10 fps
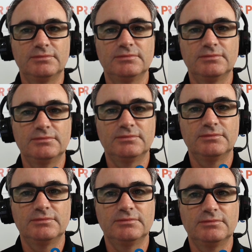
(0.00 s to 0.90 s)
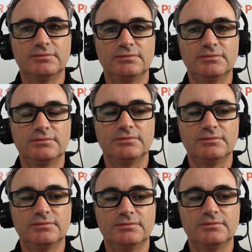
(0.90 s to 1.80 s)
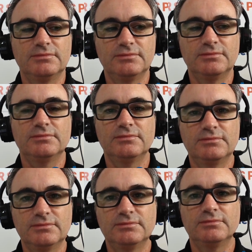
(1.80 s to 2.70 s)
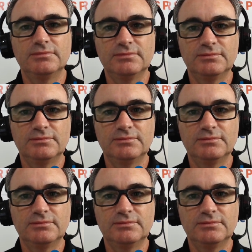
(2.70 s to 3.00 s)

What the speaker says: [no speech]